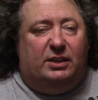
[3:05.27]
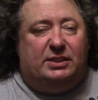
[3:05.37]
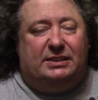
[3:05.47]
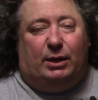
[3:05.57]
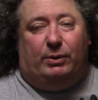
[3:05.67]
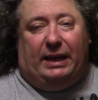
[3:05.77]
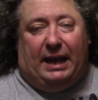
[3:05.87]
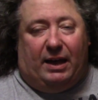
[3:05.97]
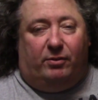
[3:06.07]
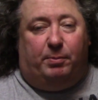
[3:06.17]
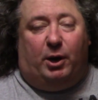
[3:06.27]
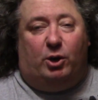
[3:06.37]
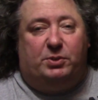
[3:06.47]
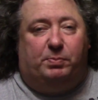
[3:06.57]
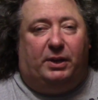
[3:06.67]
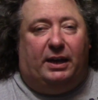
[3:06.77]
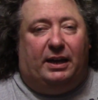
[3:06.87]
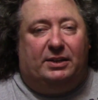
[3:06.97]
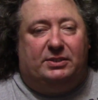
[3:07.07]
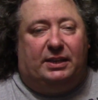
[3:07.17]
Since I already have a power supply,
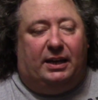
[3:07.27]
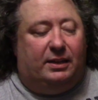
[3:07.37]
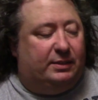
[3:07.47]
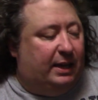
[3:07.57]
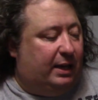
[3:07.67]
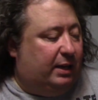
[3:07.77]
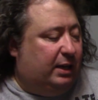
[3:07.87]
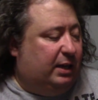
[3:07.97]
I decided that,